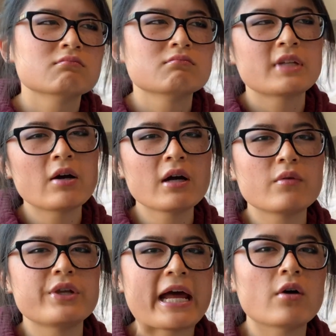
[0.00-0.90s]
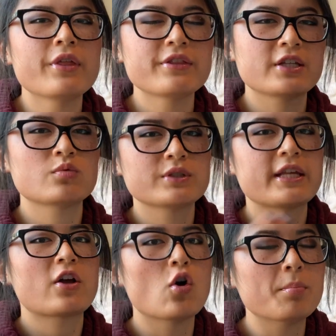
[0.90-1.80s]
that this was
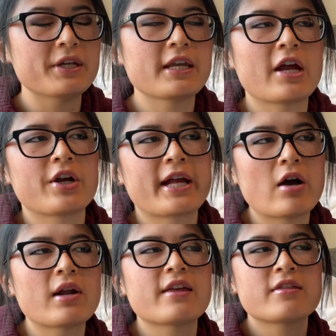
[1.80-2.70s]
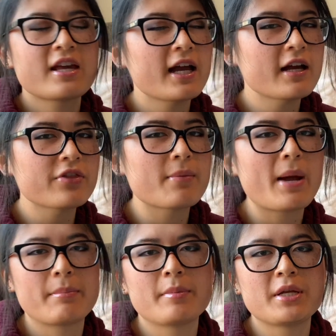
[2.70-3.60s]
like open and airing out, I think I got the
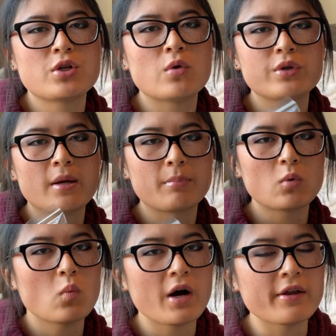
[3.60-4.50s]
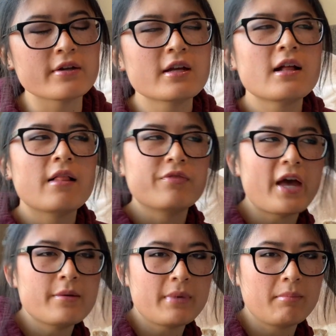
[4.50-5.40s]
peppermint note number one,
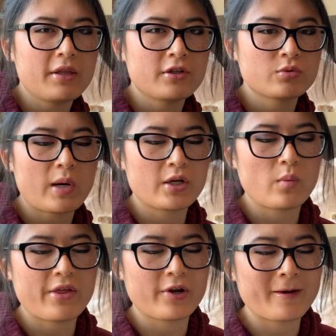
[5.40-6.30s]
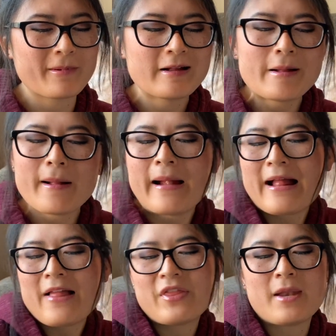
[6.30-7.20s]
then maybe the Sweater Weather,
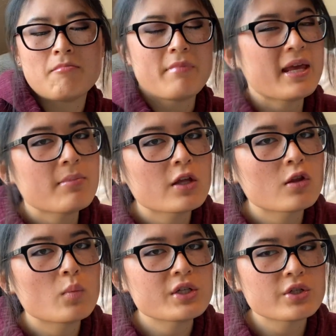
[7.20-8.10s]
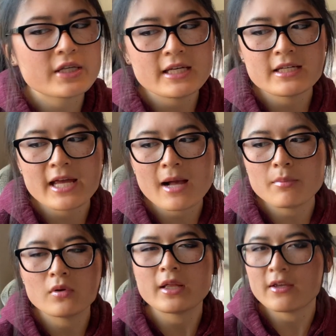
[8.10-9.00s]
then maybe the winter candy
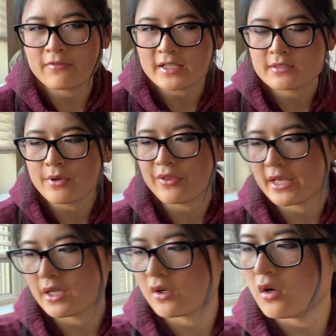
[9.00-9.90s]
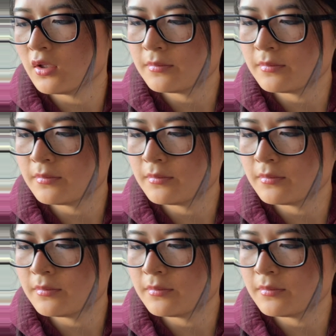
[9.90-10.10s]
apple, if I smell that at all.